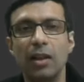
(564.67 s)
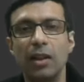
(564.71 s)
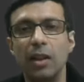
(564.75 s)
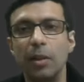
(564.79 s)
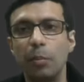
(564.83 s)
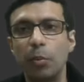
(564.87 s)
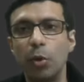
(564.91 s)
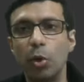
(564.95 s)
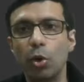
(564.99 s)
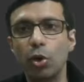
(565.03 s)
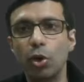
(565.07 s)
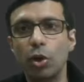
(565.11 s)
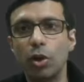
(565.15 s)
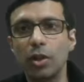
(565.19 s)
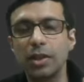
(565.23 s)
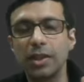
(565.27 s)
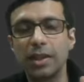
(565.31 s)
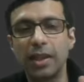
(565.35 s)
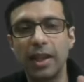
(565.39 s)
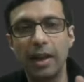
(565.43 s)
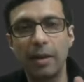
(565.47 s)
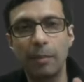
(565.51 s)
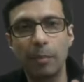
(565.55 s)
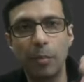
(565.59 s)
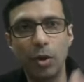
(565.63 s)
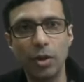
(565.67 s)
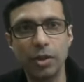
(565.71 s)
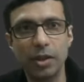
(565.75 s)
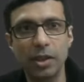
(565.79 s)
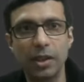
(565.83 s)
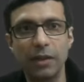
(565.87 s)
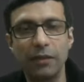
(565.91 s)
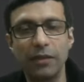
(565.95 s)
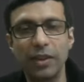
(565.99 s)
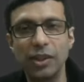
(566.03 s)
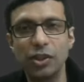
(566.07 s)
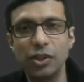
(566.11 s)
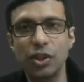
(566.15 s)
The protons, they are
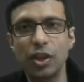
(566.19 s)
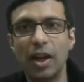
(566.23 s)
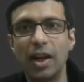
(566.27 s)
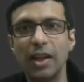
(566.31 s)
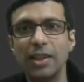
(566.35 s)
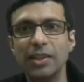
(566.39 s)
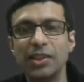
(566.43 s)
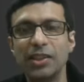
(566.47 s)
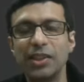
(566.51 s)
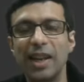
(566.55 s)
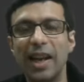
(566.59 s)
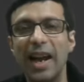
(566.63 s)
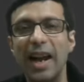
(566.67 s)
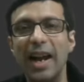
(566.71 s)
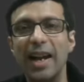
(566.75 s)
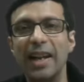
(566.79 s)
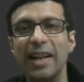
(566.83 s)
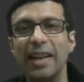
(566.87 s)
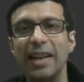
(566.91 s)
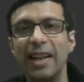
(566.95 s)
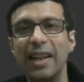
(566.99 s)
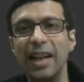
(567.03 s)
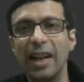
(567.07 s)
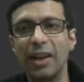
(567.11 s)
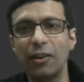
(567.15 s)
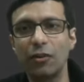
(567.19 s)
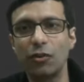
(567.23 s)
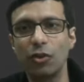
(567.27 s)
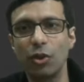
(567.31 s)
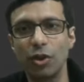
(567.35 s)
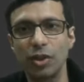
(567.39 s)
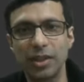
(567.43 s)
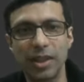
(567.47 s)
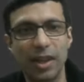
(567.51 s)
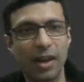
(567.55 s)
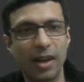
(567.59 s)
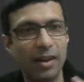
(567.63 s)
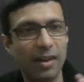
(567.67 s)
positively charged, and
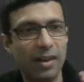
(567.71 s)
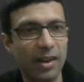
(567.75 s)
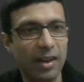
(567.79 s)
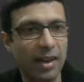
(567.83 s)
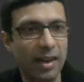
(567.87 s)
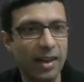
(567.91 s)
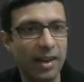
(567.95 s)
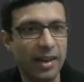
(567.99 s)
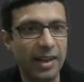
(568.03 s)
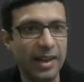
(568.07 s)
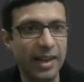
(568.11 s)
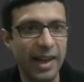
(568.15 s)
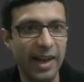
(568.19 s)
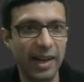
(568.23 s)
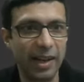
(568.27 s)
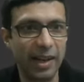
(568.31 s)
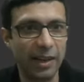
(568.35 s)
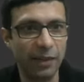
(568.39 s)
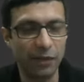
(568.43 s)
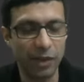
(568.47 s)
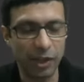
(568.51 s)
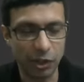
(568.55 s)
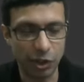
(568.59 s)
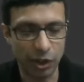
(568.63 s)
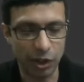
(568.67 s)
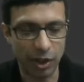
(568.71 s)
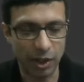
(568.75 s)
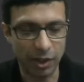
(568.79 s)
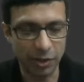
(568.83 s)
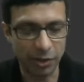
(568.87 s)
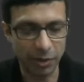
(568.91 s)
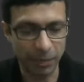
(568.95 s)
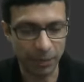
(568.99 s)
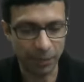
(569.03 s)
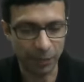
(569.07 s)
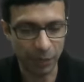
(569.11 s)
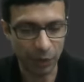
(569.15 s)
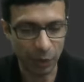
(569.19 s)
electrons are negatively
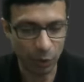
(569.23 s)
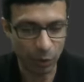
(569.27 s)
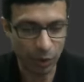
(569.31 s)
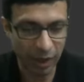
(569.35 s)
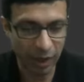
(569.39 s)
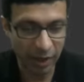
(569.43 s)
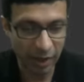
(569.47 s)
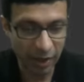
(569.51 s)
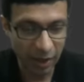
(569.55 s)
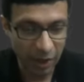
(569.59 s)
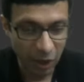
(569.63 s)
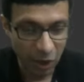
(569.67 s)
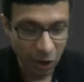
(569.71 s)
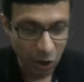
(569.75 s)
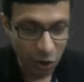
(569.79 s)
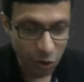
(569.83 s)
charged, okay?